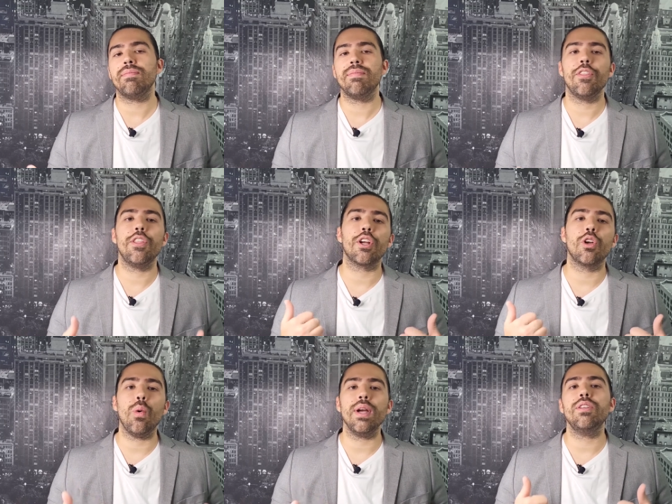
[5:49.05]
They're
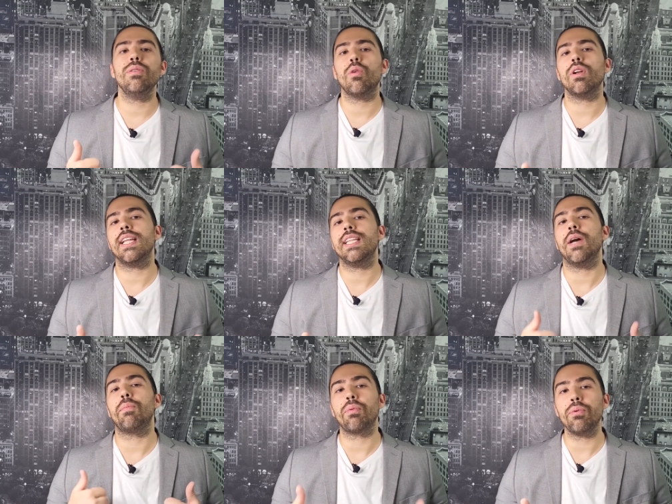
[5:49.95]
going to more likely
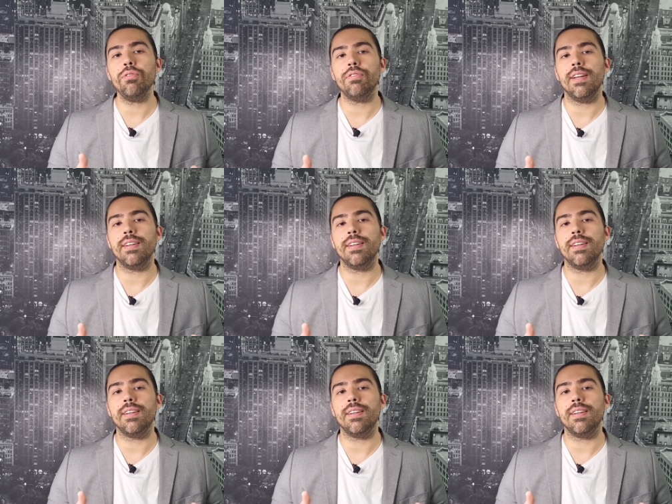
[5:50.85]
approve it